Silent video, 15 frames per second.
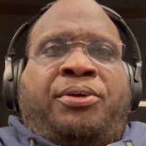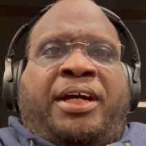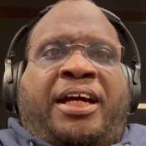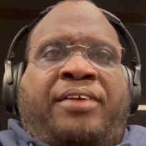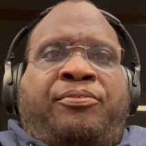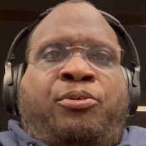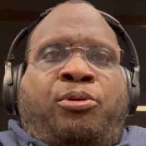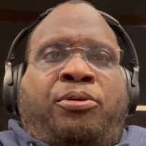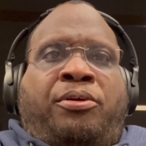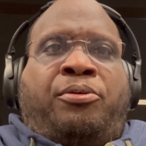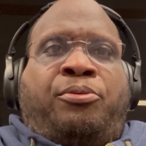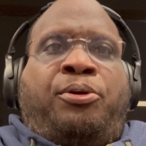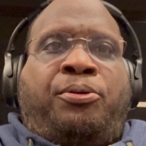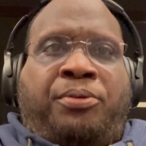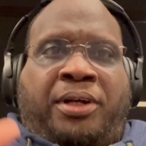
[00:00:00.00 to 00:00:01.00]
have quote
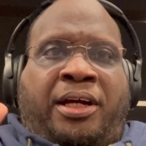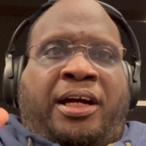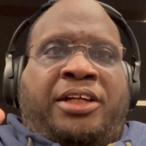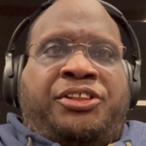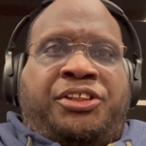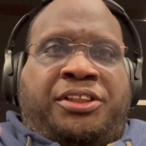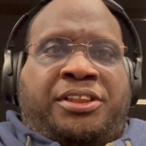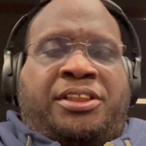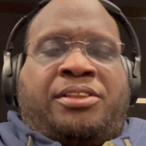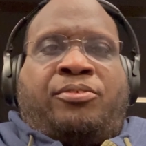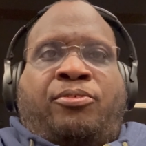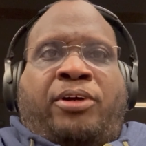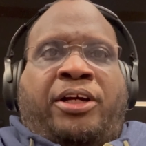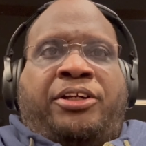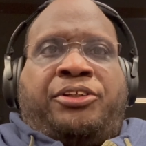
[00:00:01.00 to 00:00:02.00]
unquote gotchas
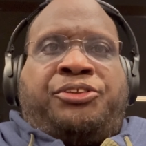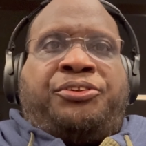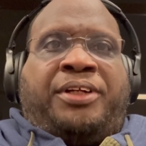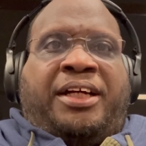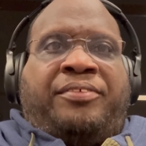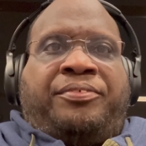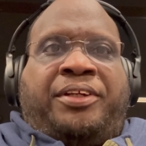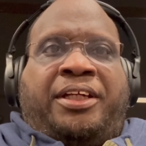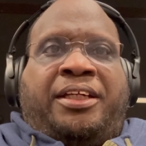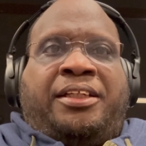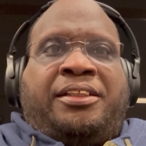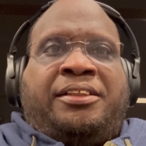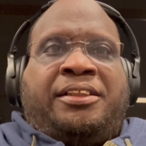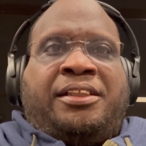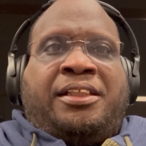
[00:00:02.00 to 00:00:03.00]
while you're traveling.
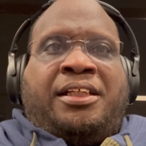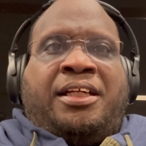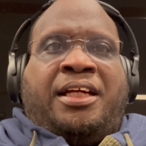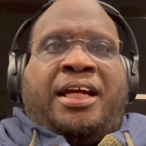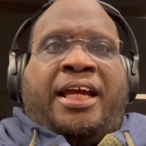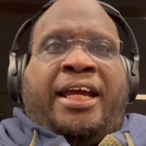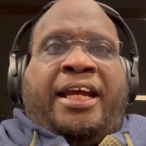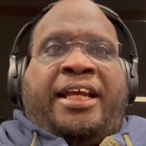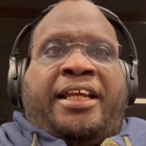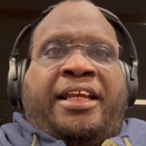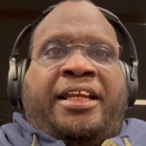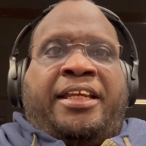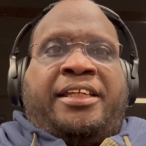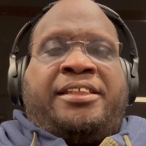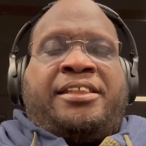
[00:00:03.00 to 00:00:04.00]
And
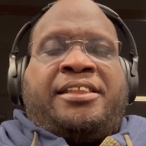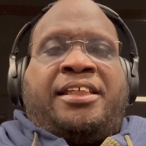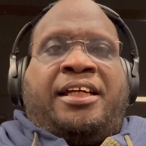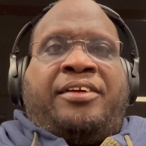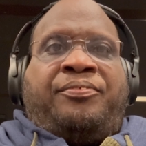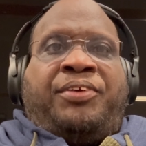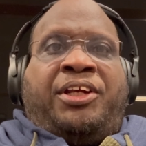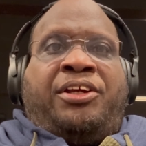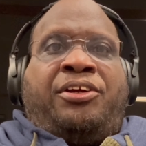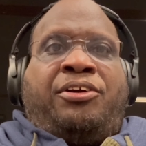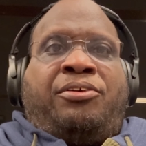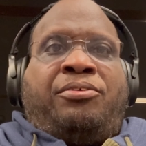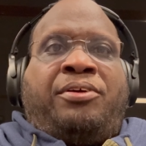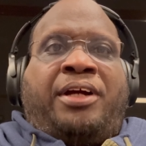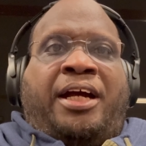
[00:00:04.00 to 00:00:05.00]
in this uh,
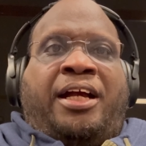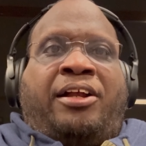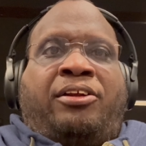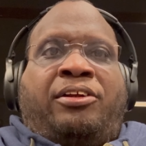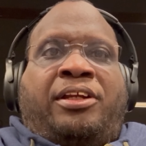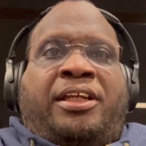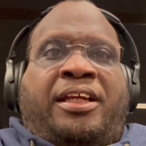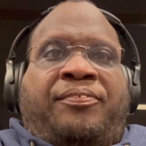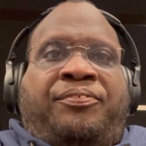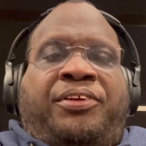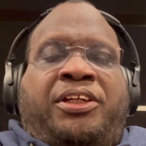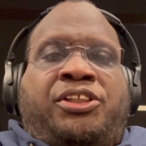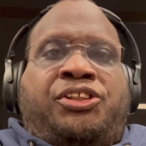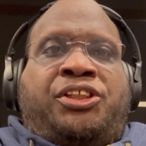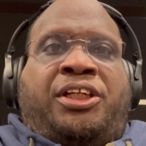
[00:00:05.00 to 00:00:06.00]
video, I'll
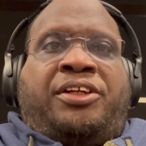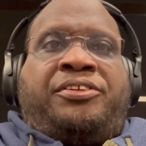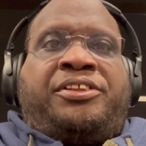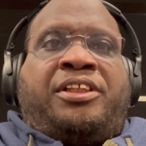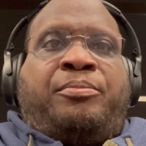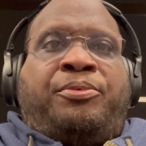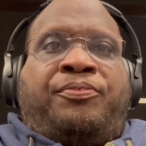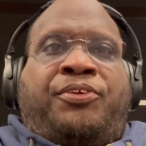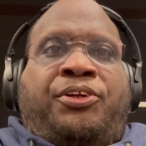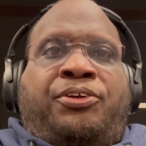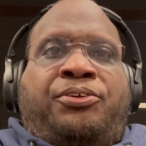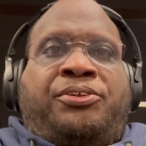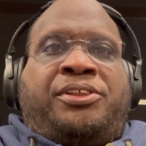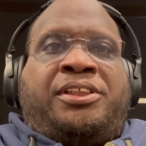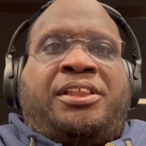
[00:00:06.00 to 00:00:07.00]
definitely share some of
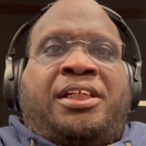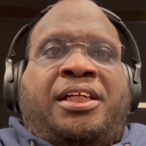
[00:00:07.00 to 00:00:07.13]
those